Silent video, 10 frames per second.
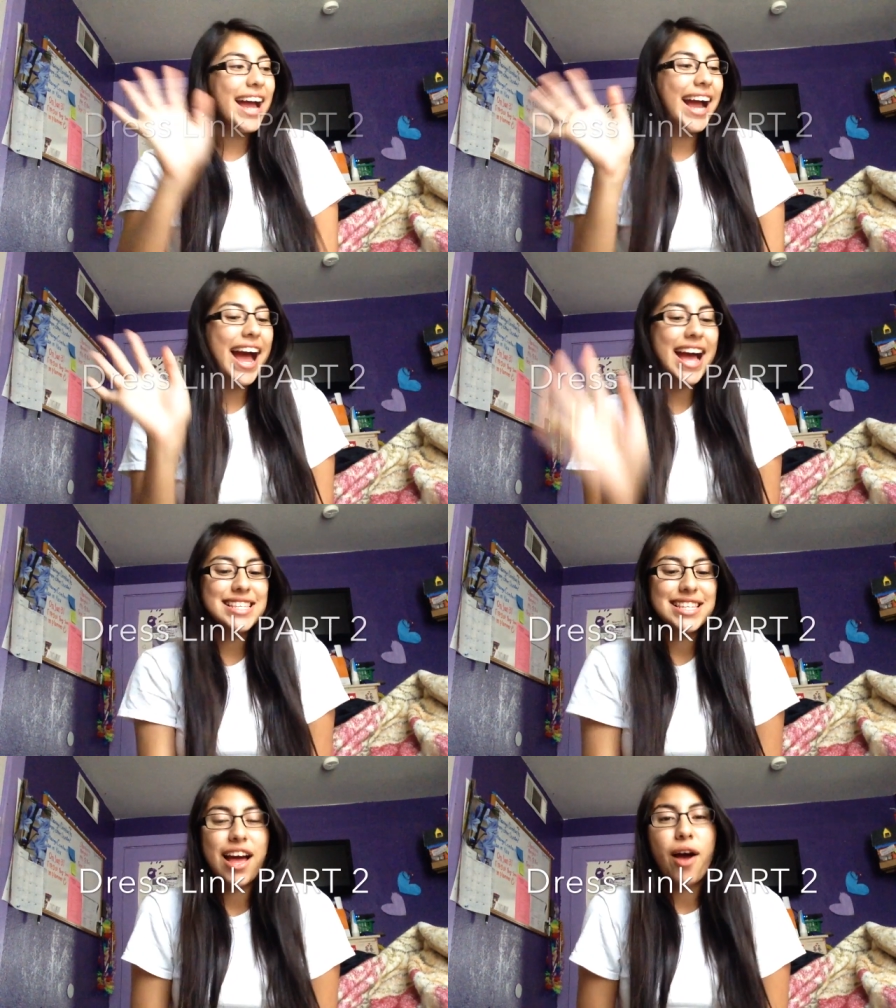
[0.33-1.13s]
Hi
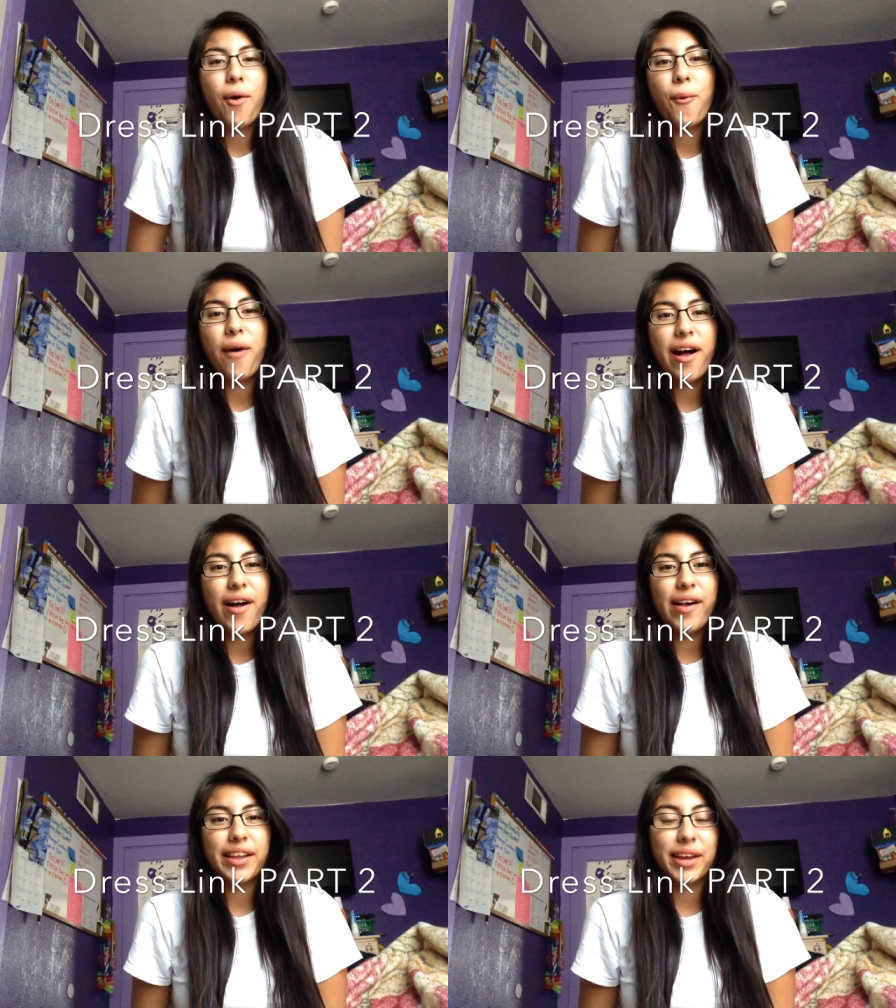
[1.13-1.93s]
guys!
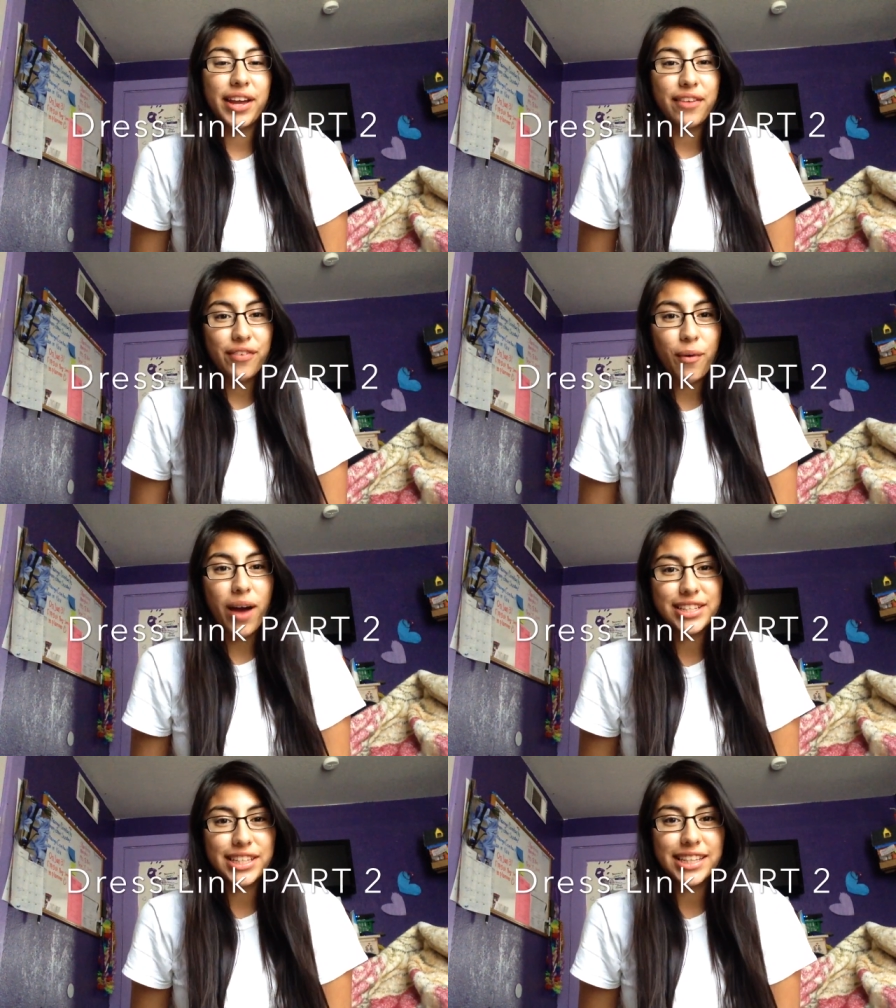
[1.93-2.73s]
Well, if you're
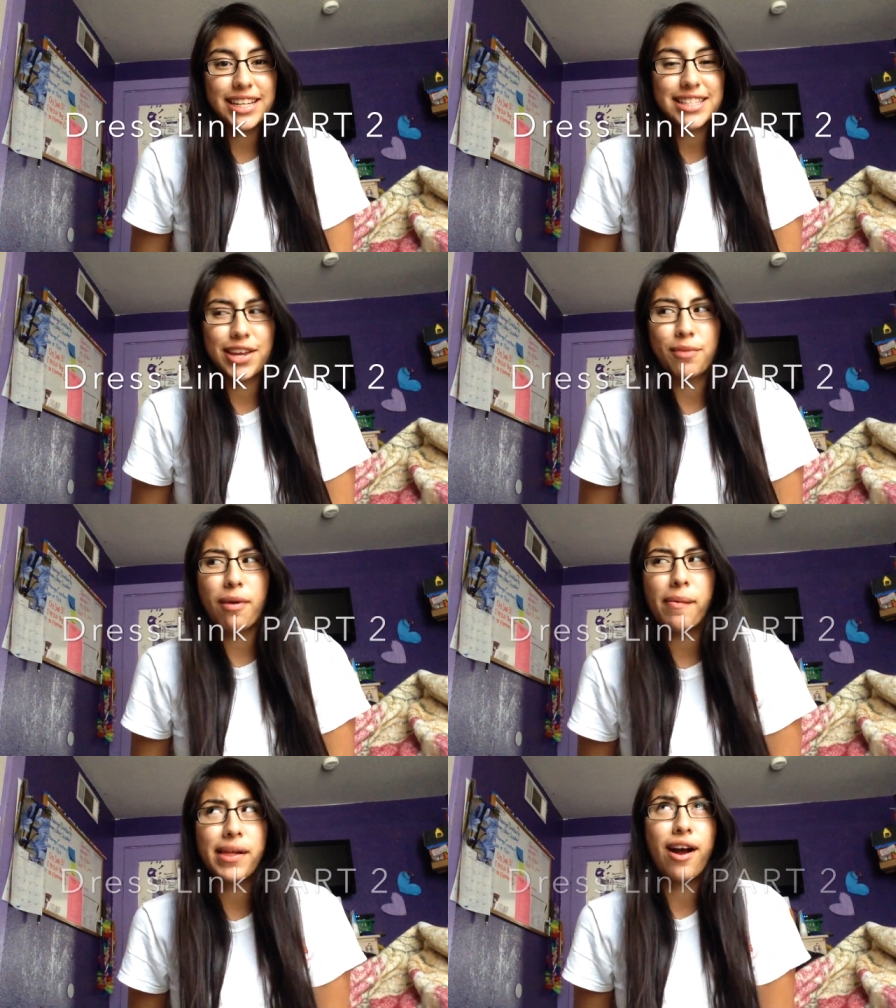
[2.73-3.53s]
watching this, then you
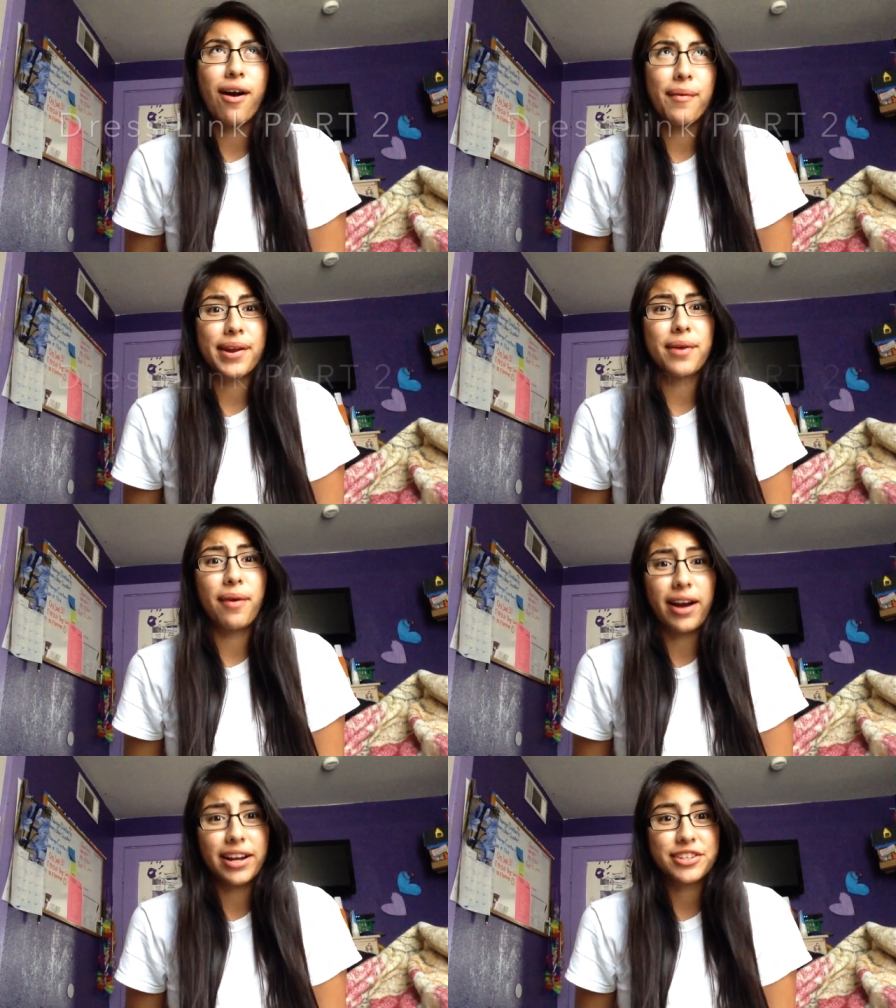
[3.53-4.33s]
probably already
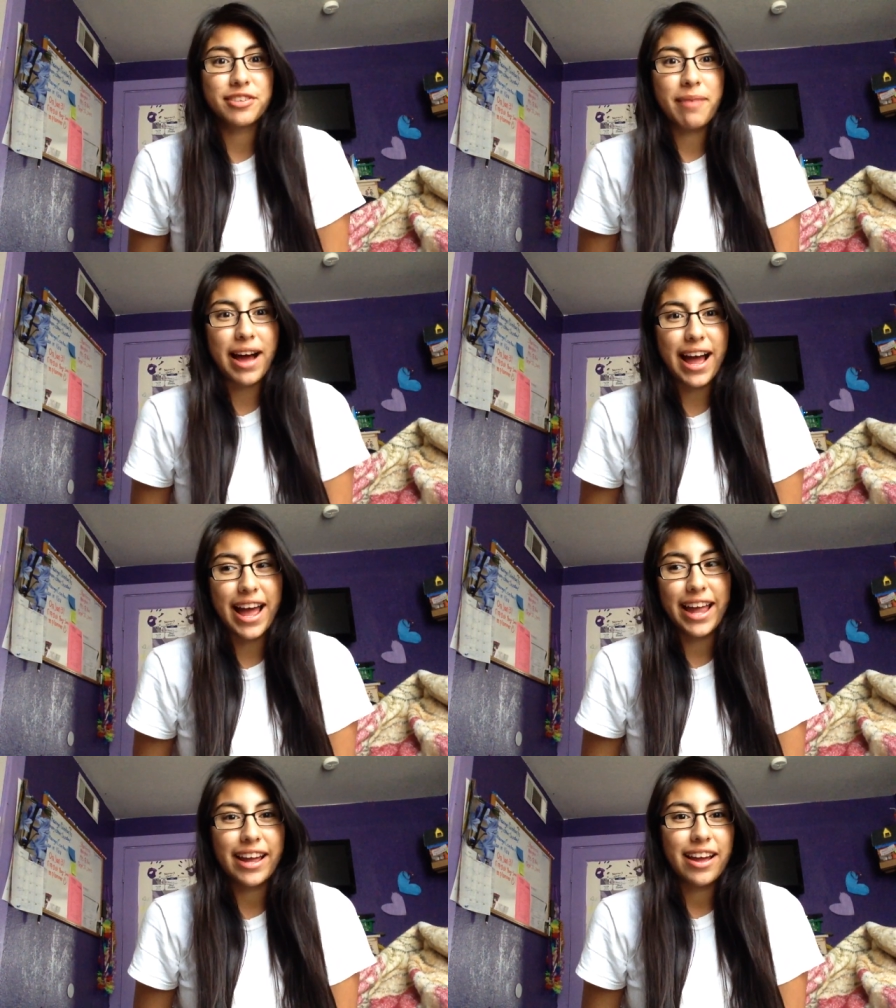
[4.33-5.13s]
watched
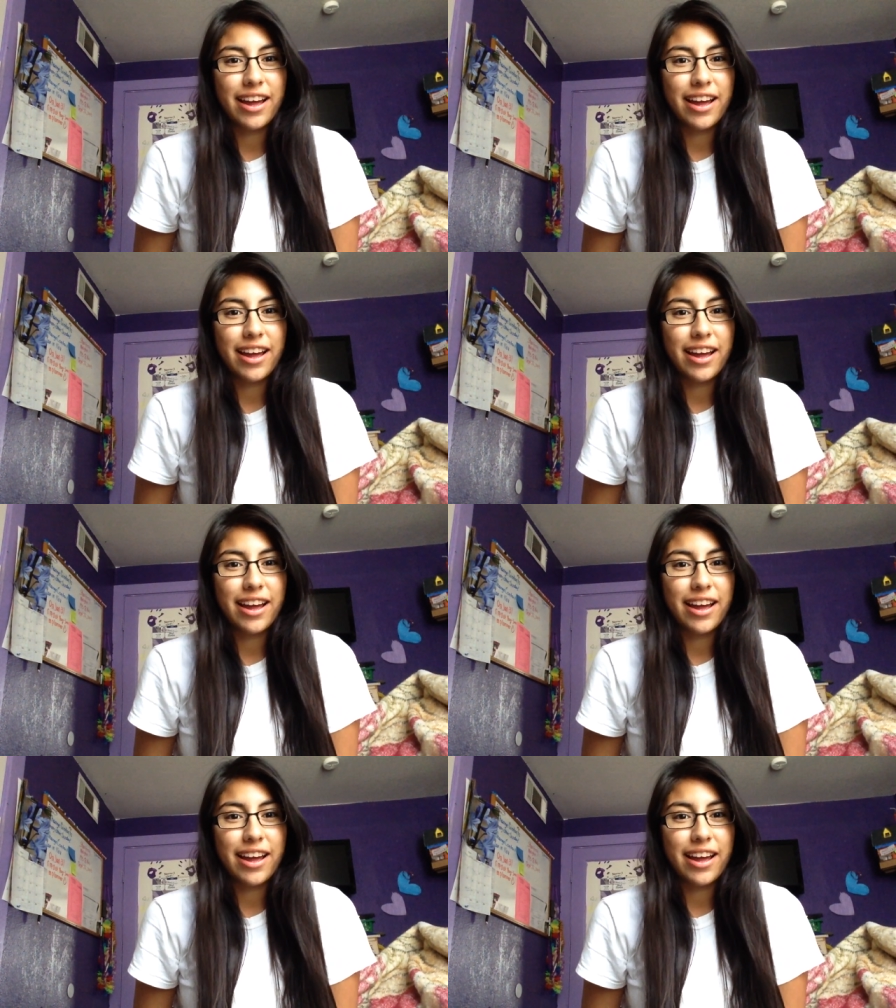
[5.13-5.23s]
my